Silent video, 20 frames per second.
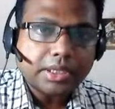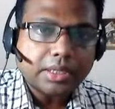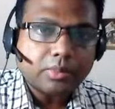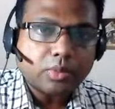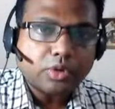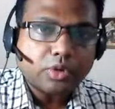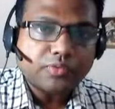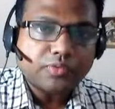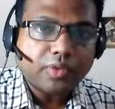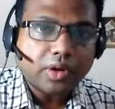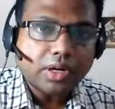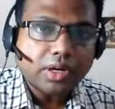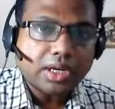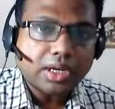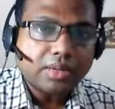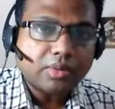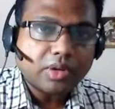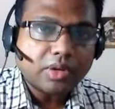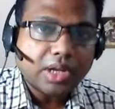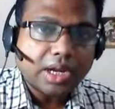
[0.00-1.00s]
The most
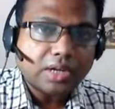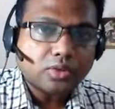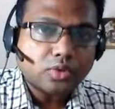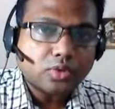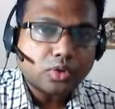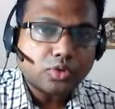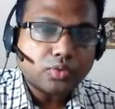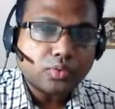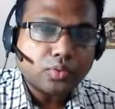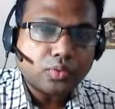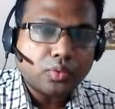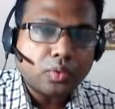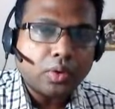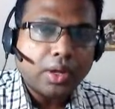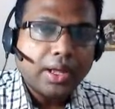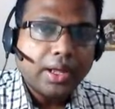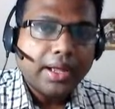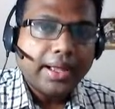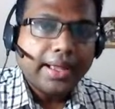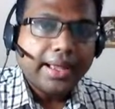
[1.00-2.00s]
vulnerable are those who
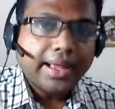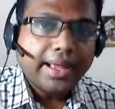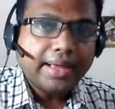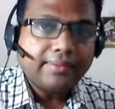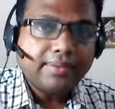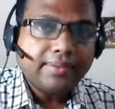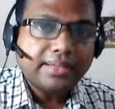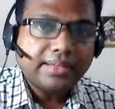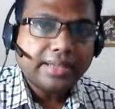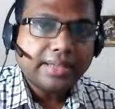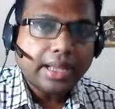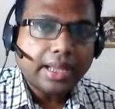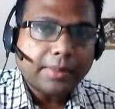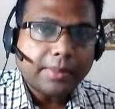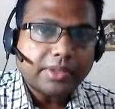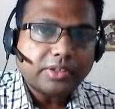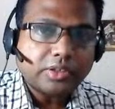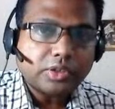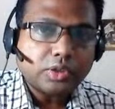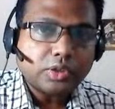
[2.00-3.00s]
have less
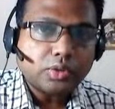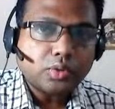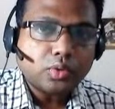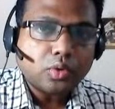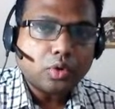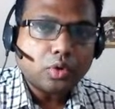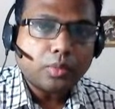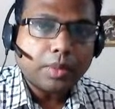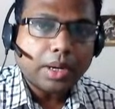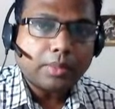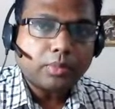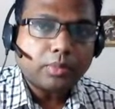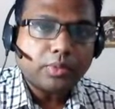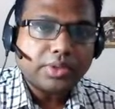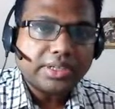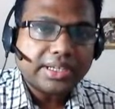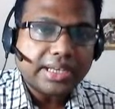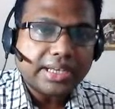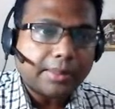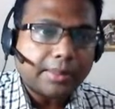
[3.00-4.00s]
capacity to cope up
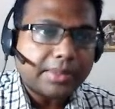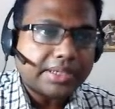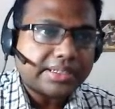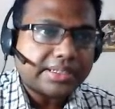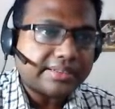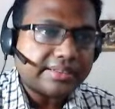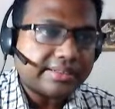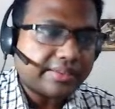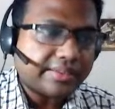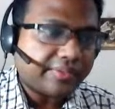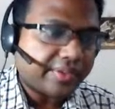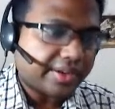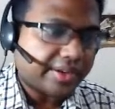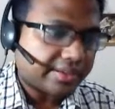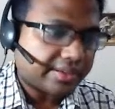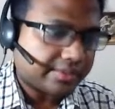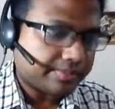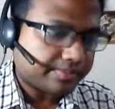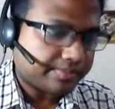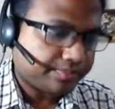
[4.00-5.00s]
with climate change
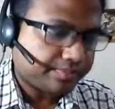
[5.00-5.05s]
effect.